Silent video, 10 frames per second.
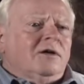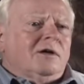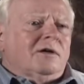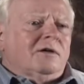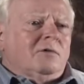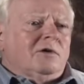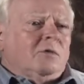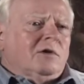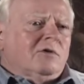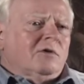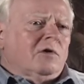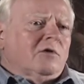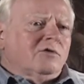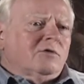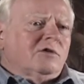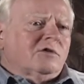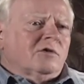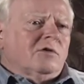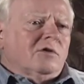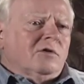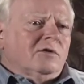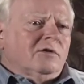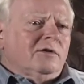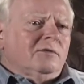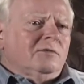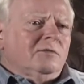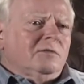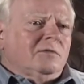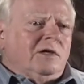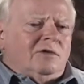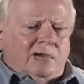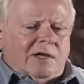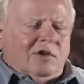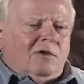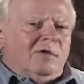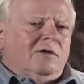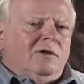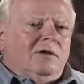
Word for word: Uh, when you went to the grocery store, you they had a little,